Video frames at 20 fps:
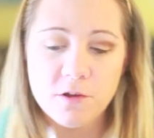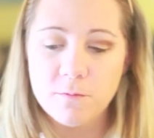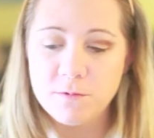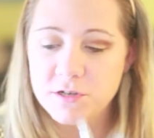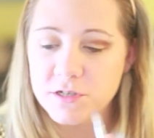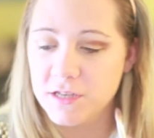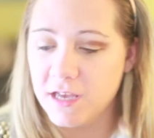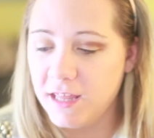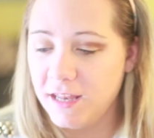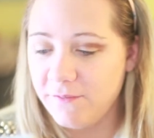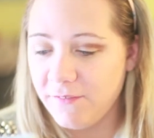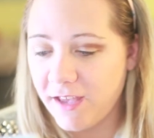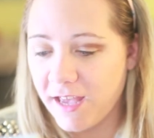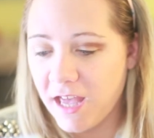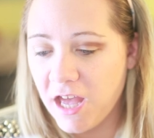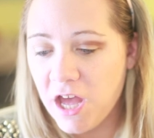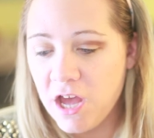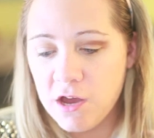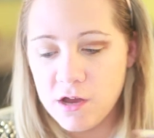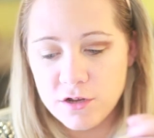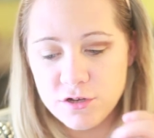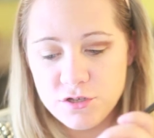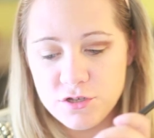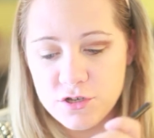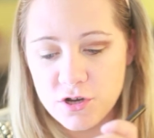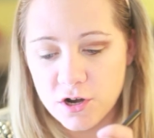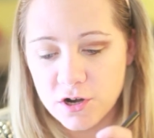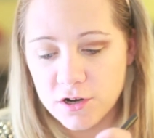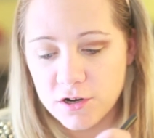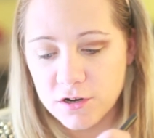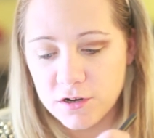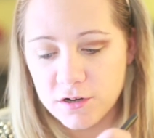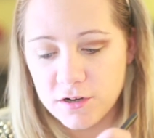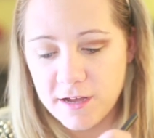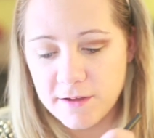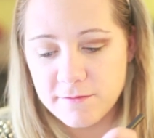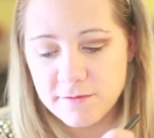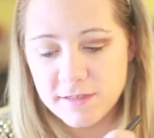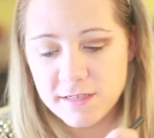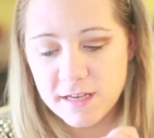which is kind of a darker,
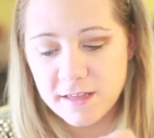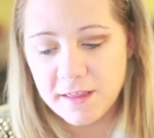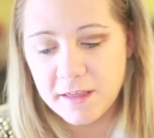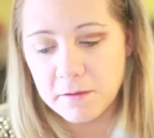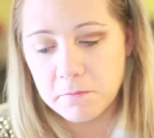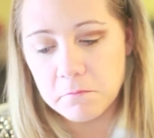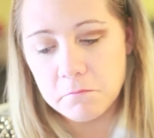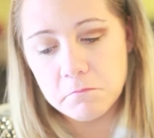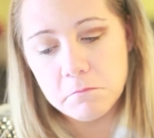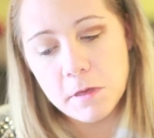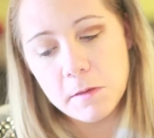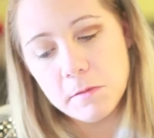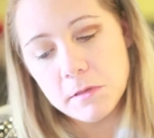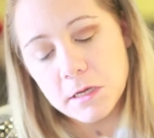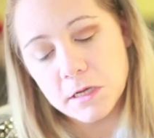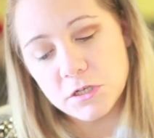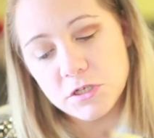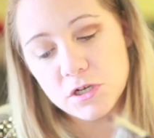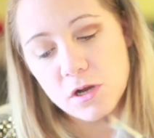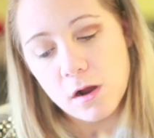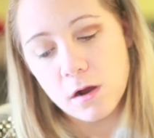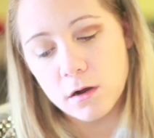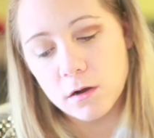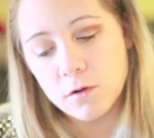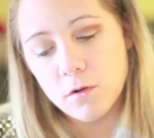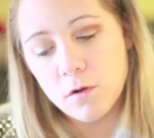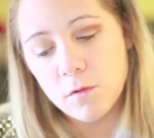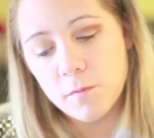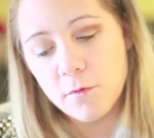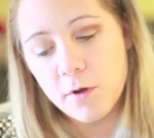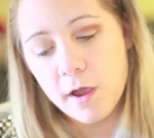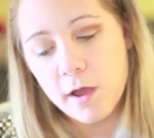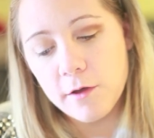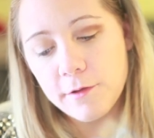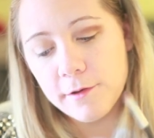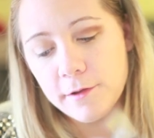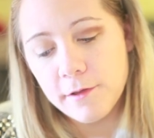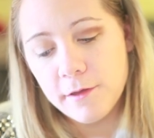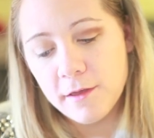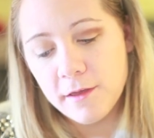I would say like, maybe like a charcoal
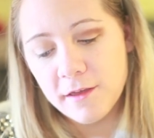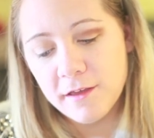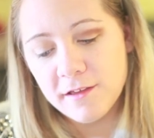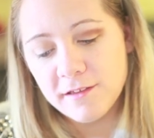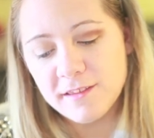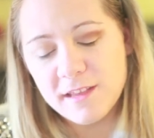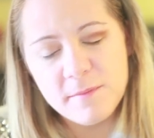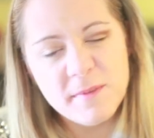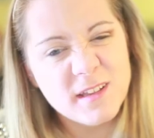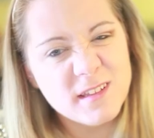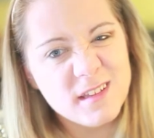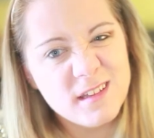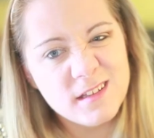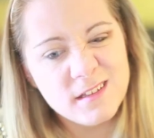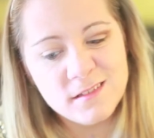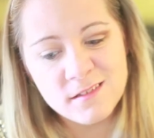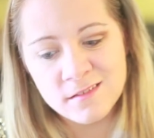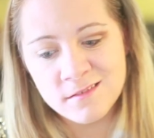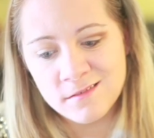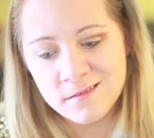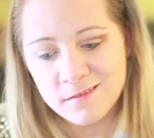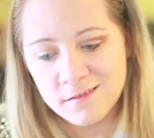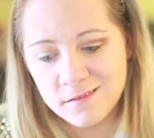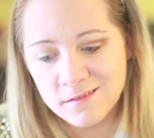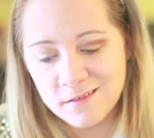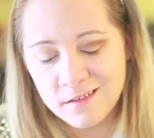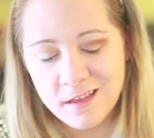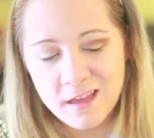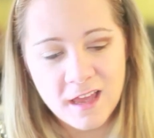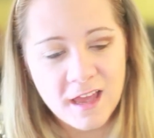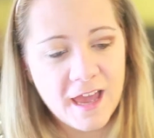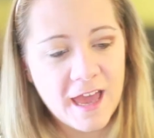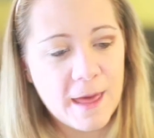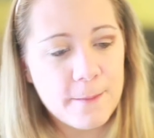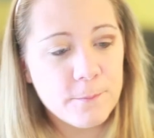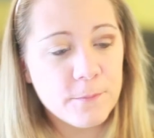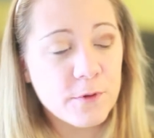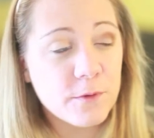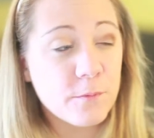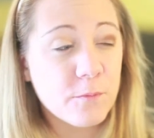brown. Does that make sense?
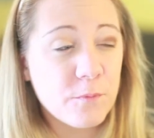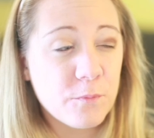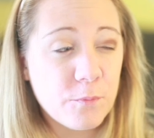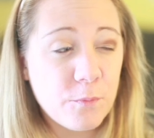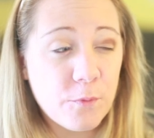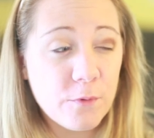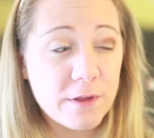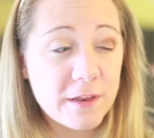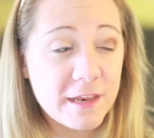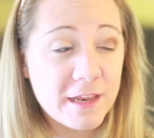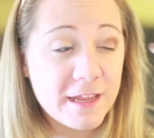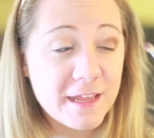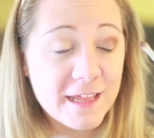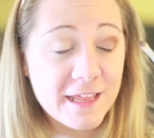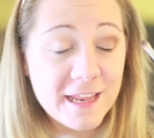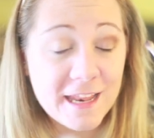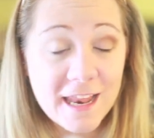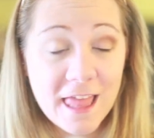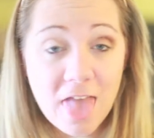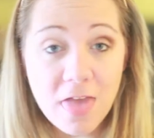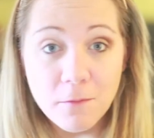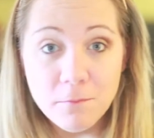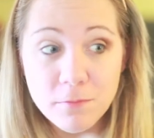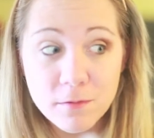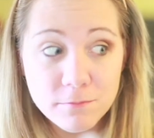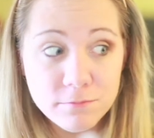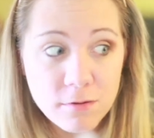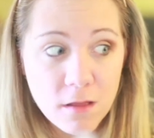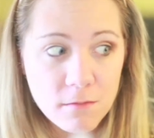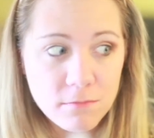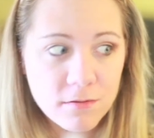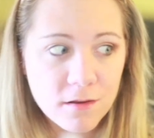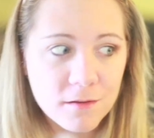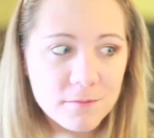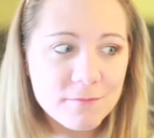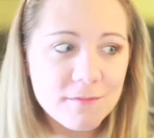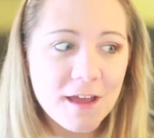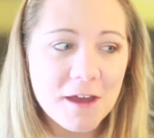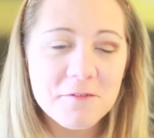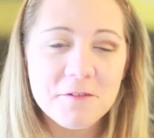I'm going to be pointing it in, I'm
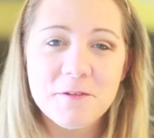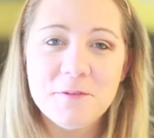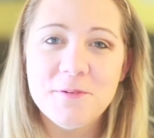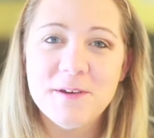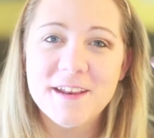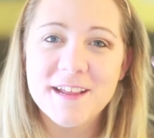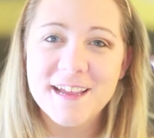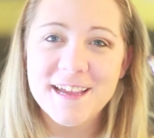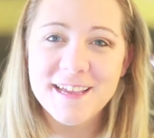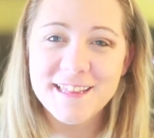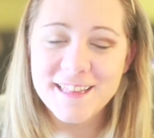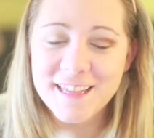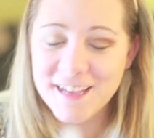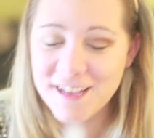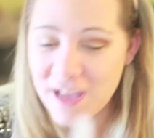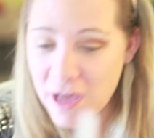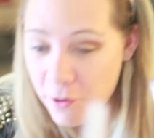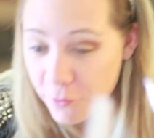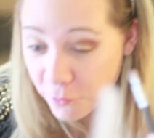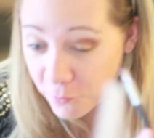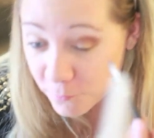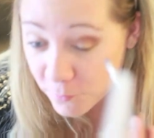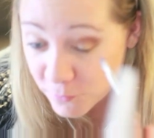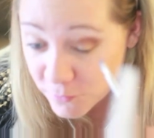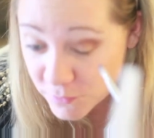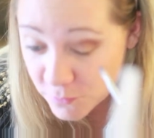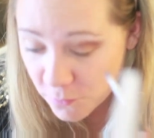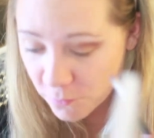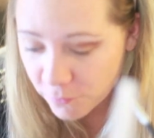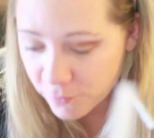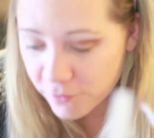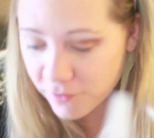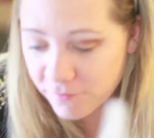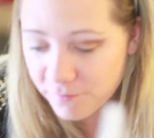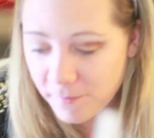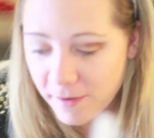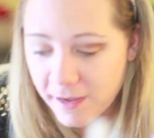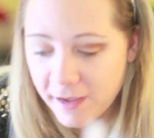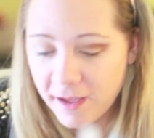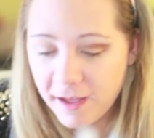going to be putting it in the outermost corner of
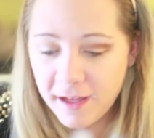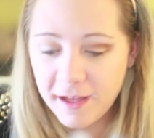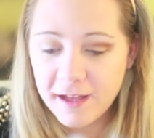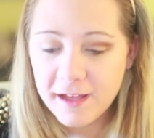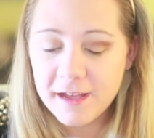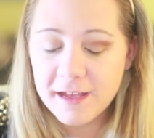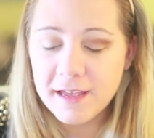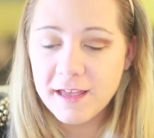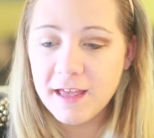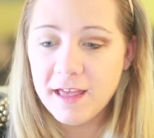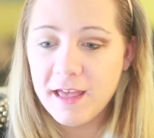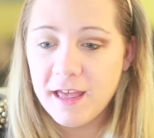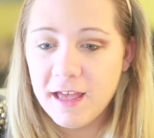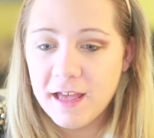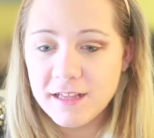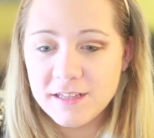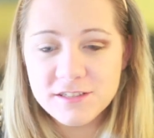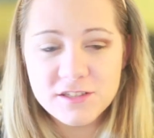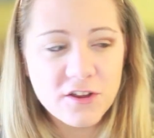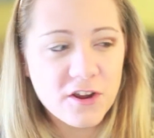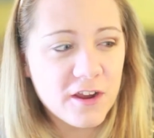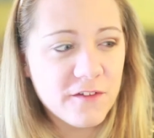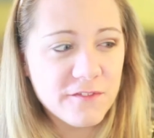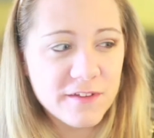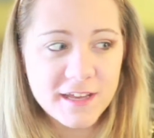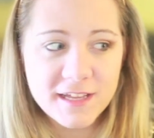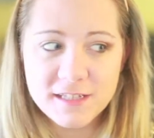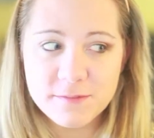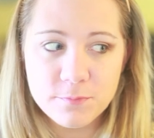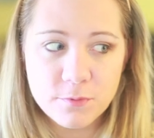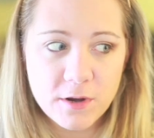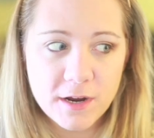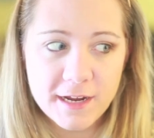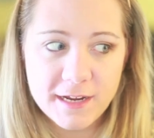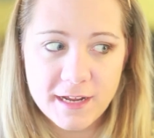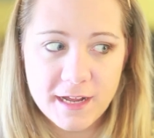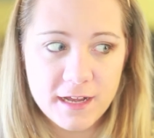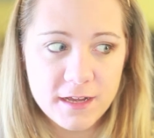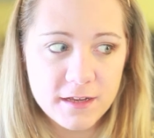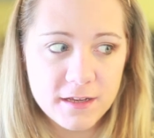my eye. Sorry if it gets
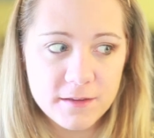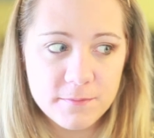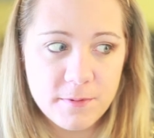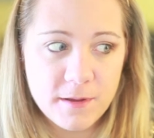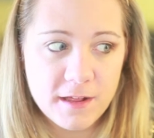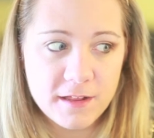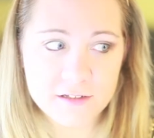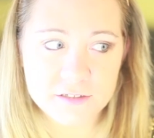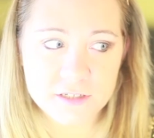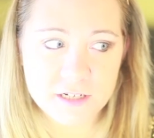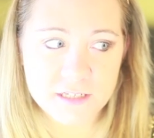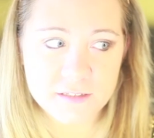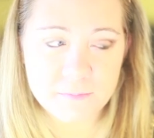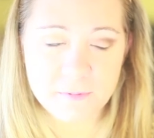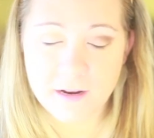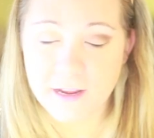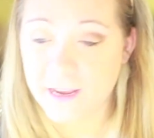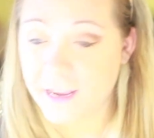bright, I apologize, but I